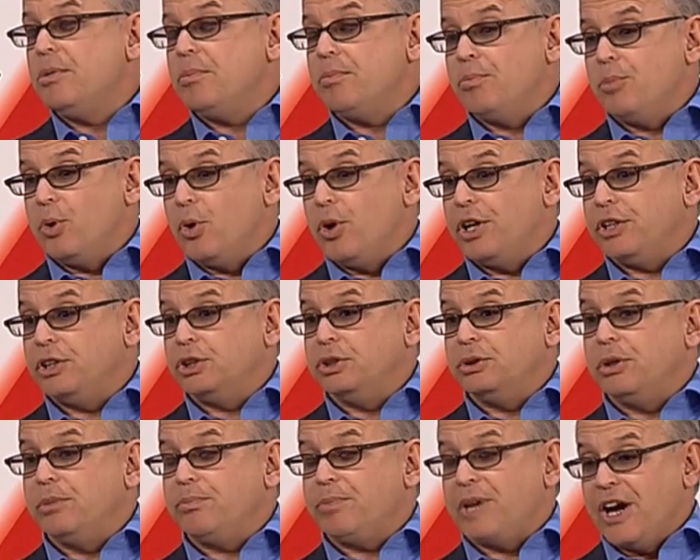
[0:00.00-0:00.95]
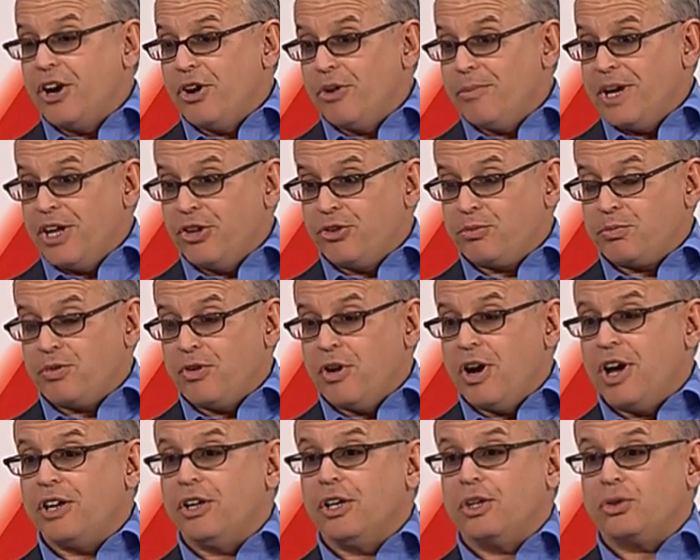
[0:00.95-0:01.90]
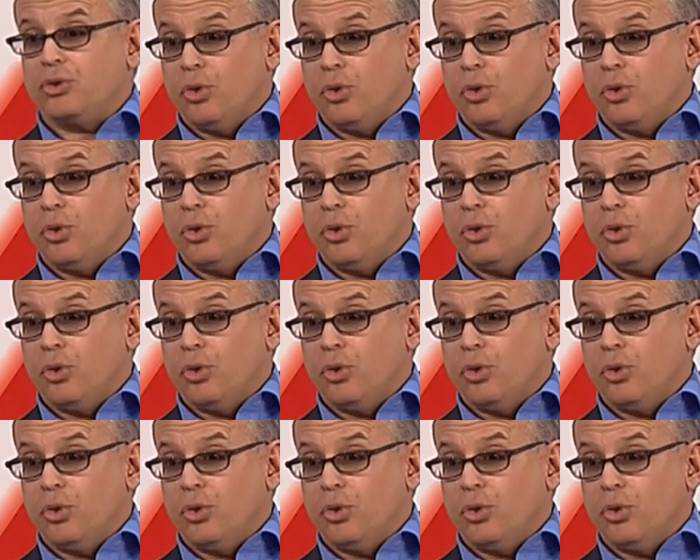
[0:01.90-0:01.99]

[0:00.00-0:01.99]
bought Paramount's product